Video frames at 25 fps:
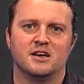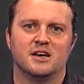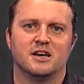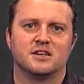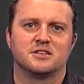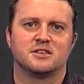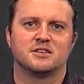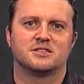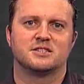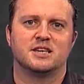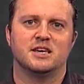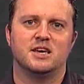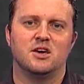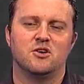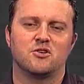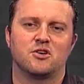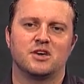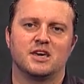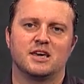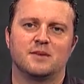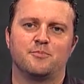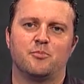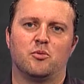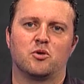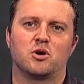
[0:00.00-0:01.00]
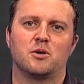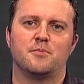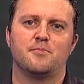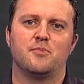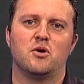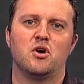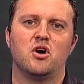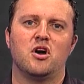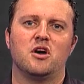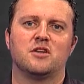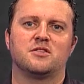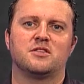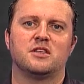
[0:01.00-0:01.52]
to see who can book a
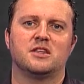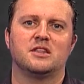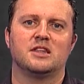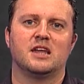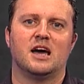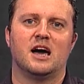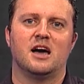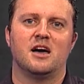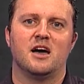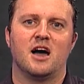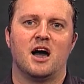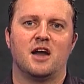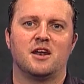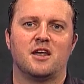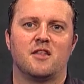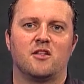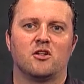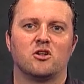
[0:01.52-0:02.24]
berth in another